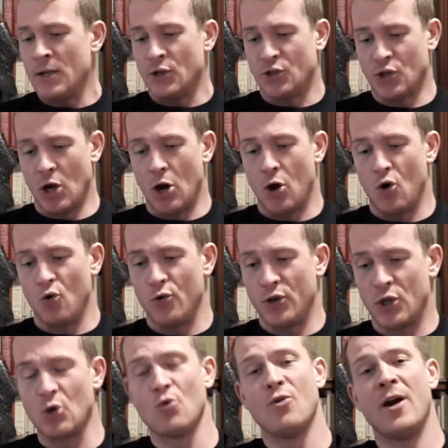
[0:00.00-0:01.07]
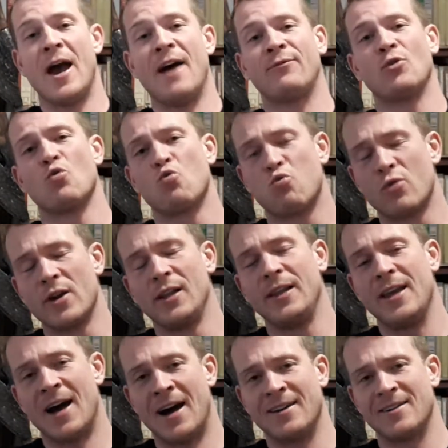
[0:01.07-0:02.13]
So you have to
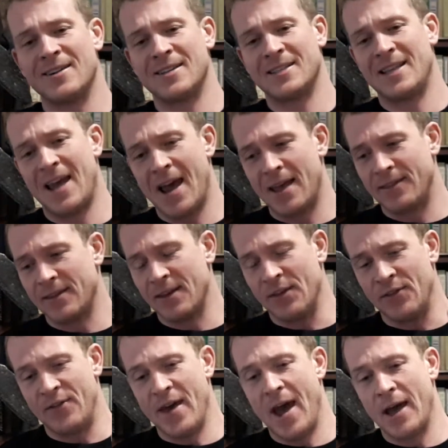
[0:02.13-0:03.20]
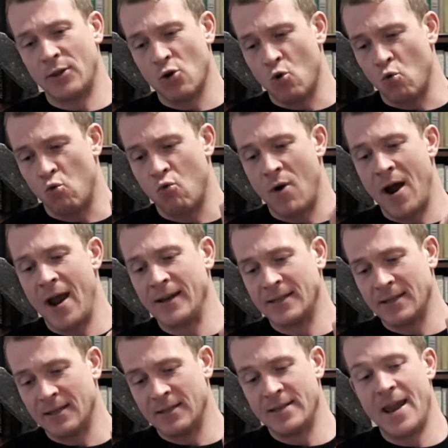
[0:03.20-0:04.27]
really understand that right
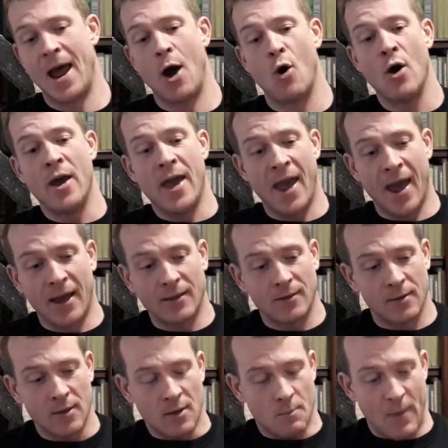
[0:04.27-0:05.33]
now and